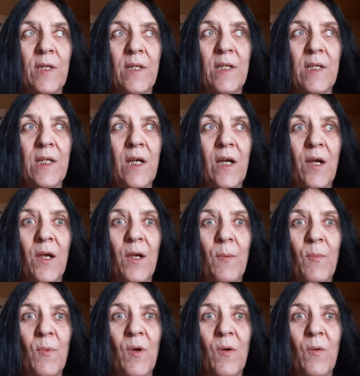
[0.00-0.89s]

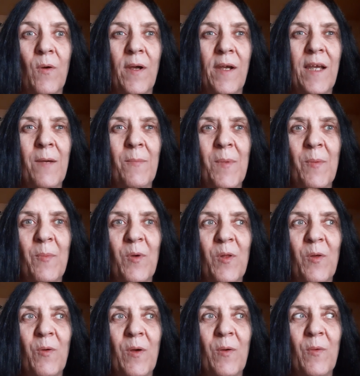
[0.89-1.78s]
time. I can't remember
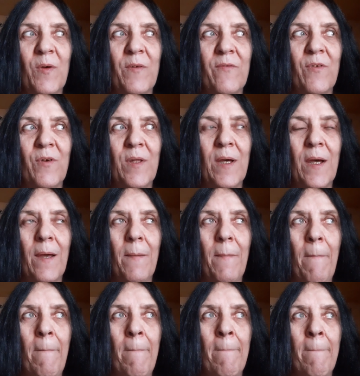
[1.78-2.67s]
the right word for that,
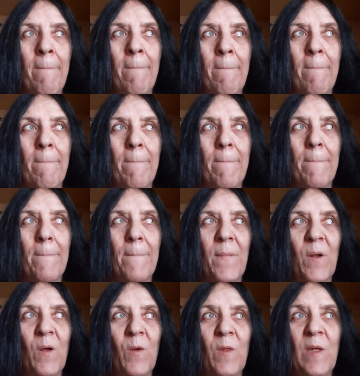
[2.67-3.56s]

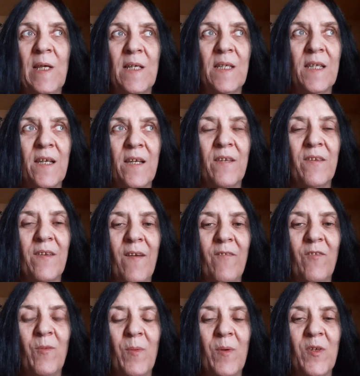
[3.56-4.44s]
but all these things
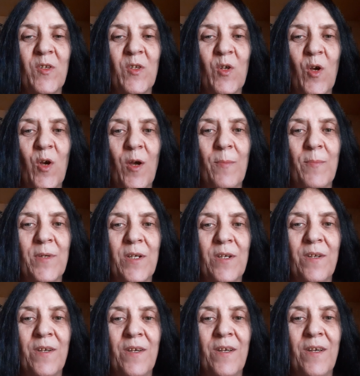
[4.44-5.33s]
have to be stopped,
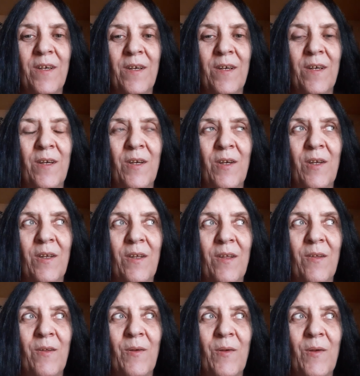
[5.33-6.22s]

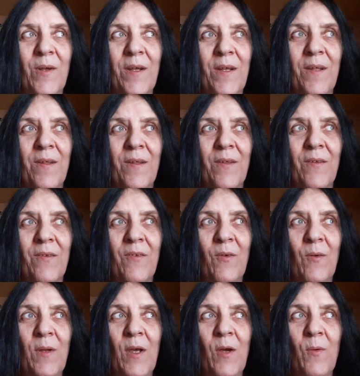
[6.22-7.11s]
right?
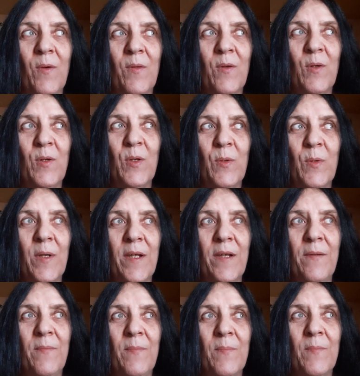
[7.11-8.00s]
So now what they're
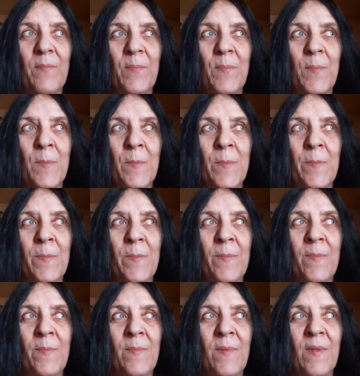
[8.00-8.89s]
doing
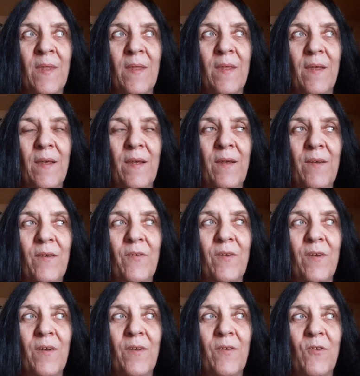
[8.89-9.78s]
is
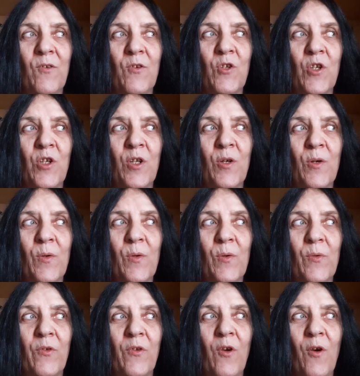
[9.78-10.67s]
searching all
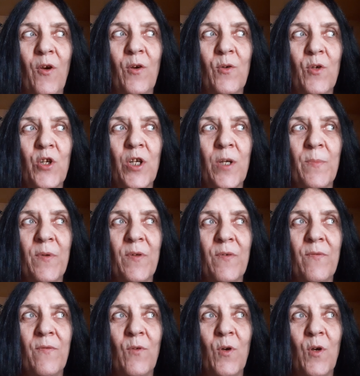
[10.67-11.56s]
those cargo
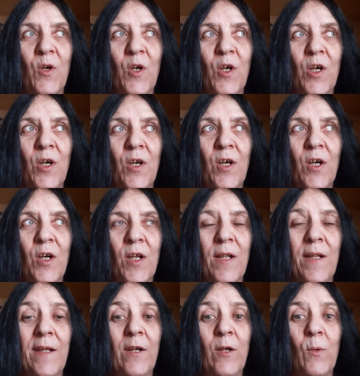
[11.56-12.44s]
ships for
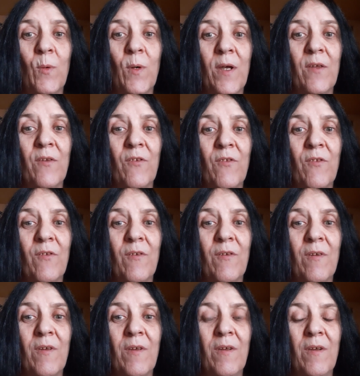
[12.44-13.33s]
little ones,
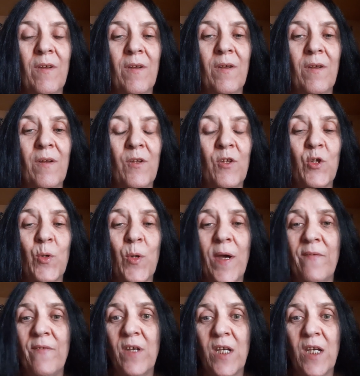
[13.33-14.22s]

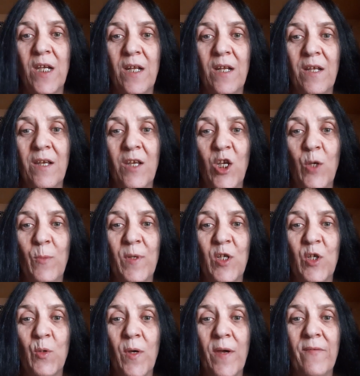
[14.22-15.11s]
trafficking, human
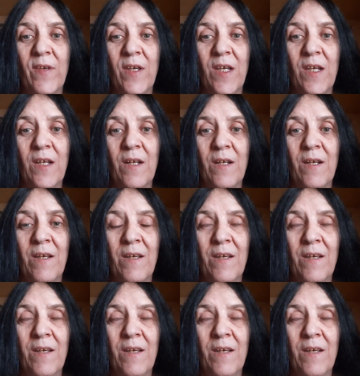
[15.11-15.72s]
trafficking,